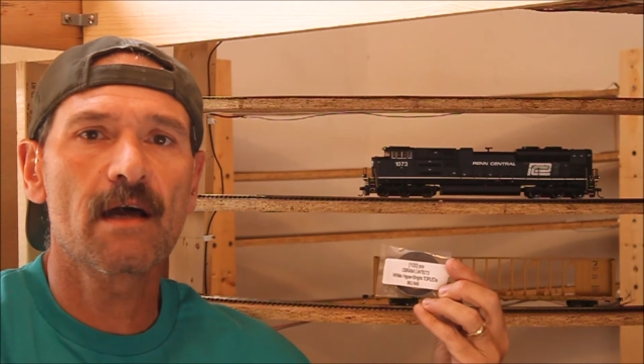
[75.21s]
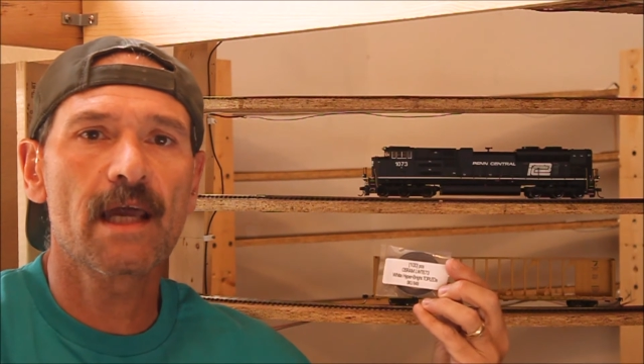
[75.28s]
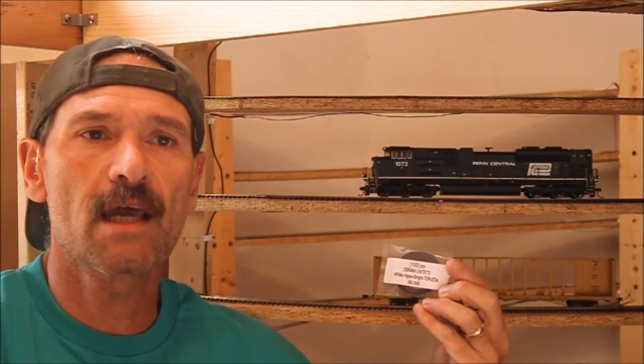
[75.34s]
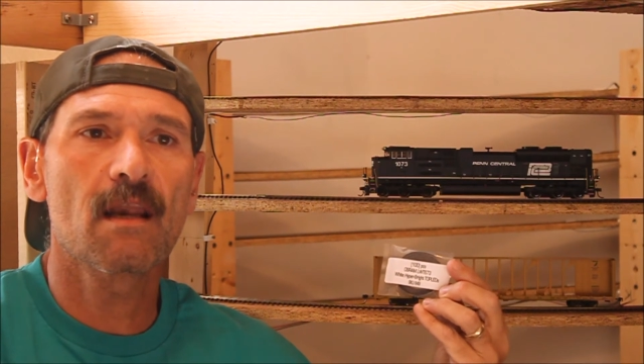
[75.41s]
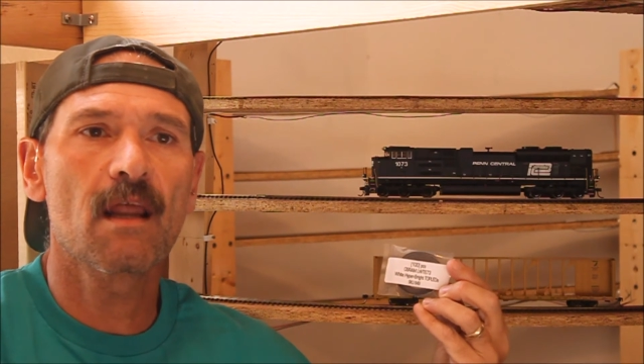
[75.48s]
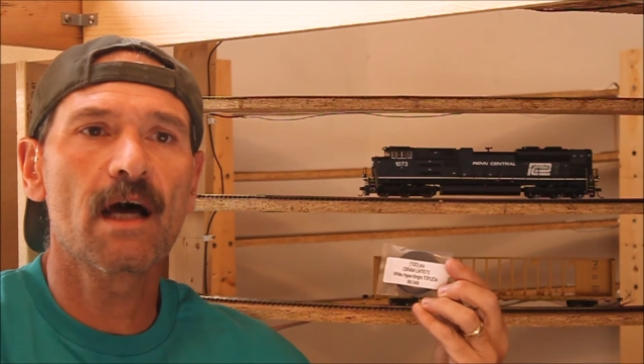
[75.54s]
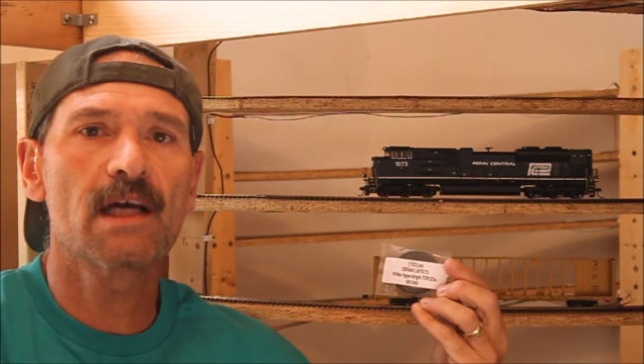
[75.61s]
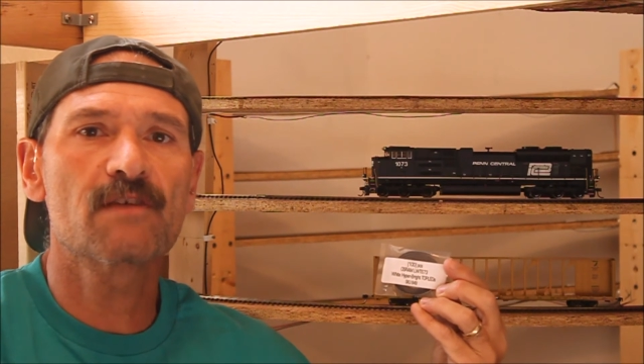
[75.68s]

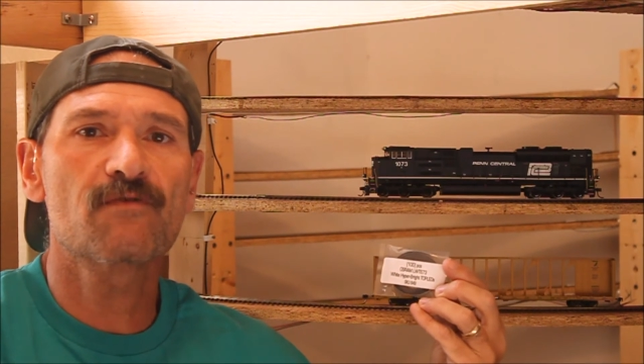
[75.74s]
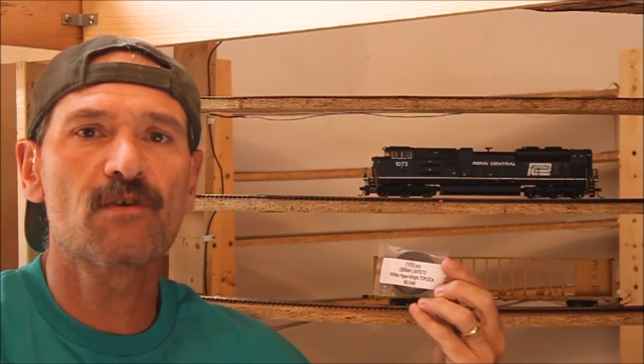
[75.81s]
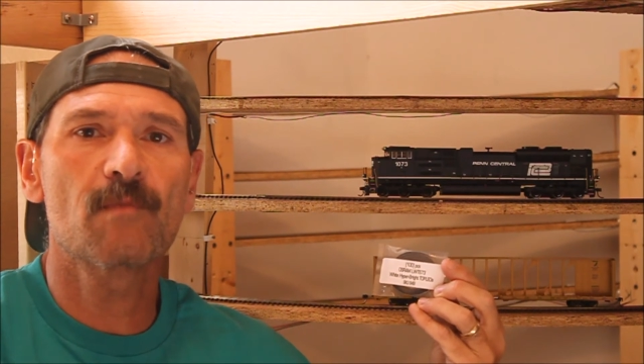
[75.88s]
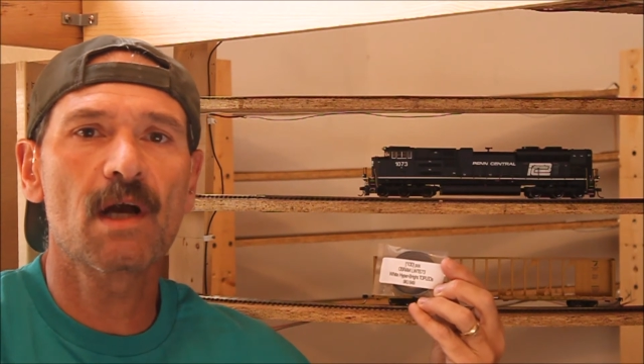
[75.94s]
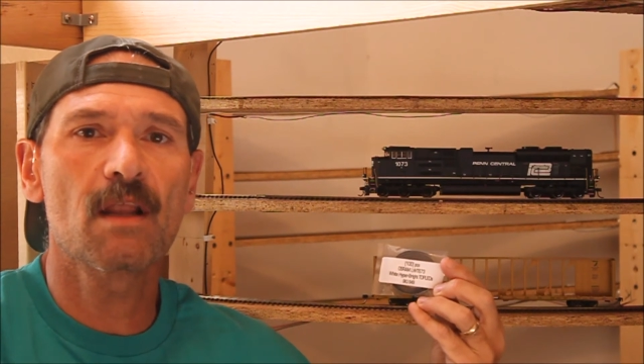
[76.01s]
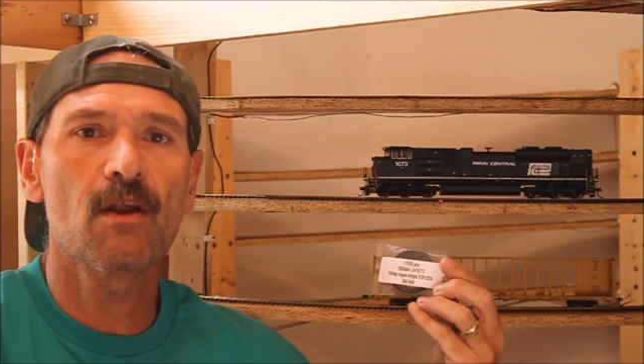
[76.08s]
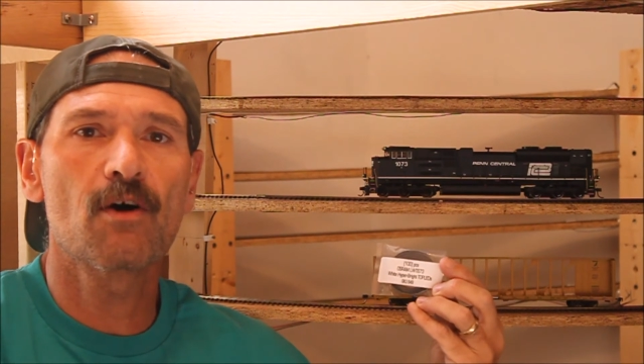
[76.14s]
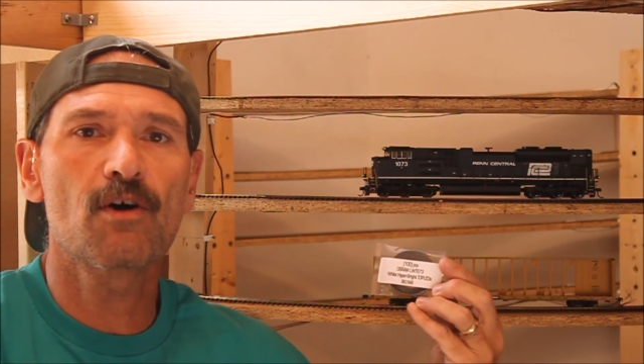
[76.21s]
headlights for
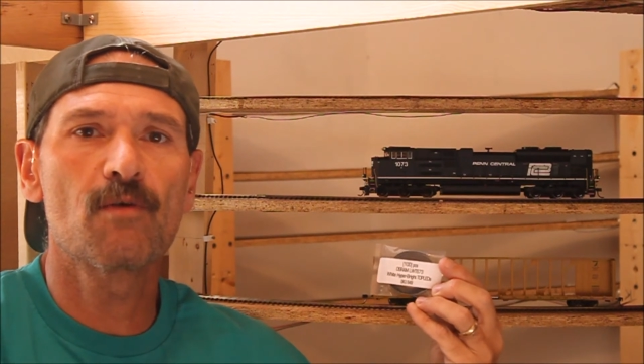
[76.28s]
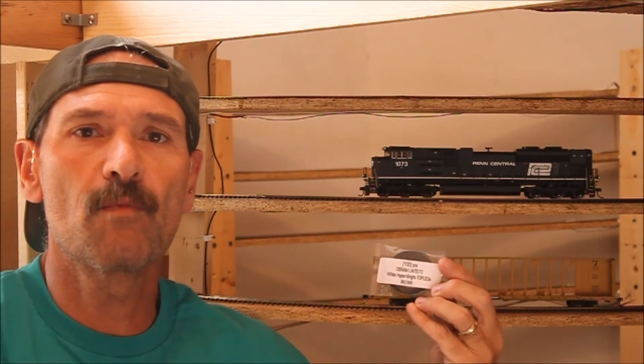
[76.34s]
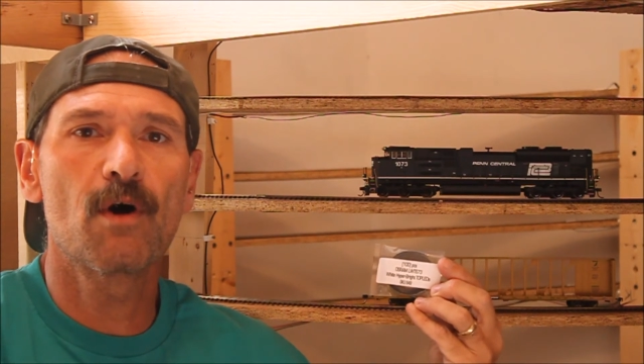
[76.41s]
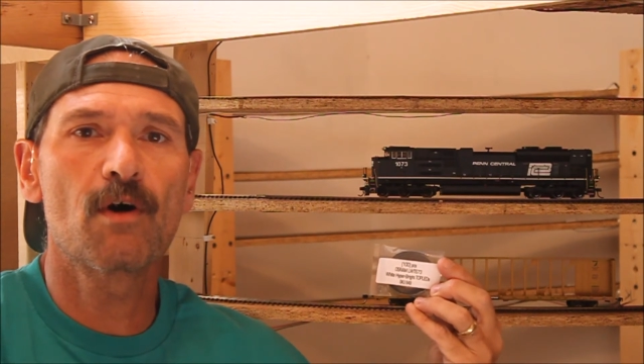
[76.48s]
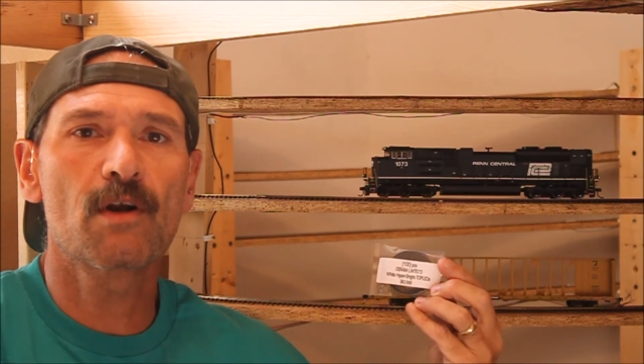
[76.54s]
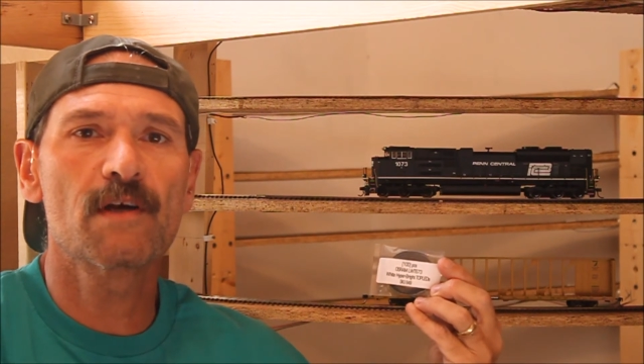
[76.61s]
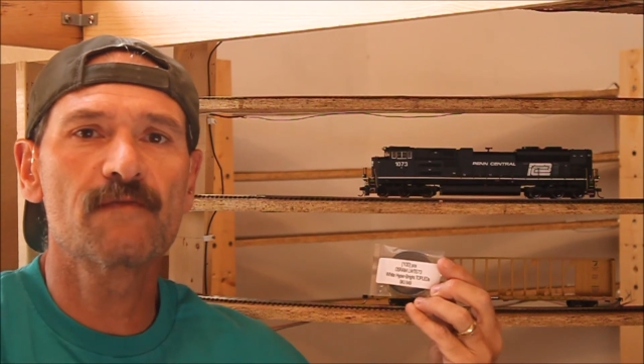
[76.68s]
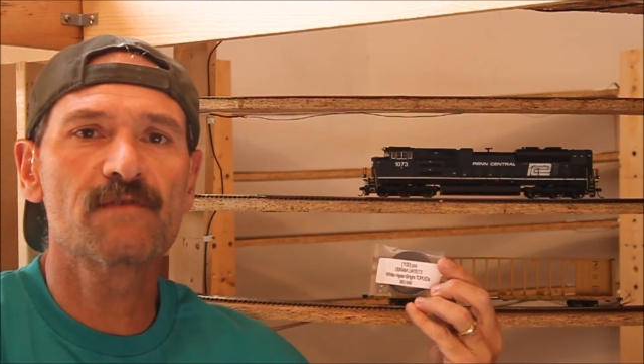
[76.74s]
my
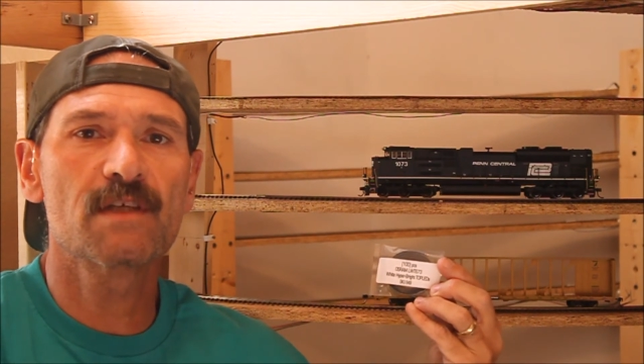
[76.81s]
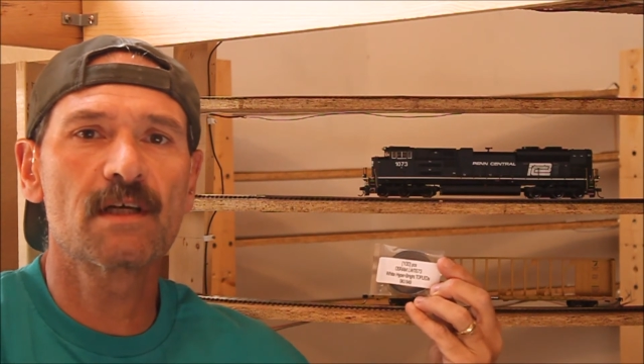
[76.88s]
locomotives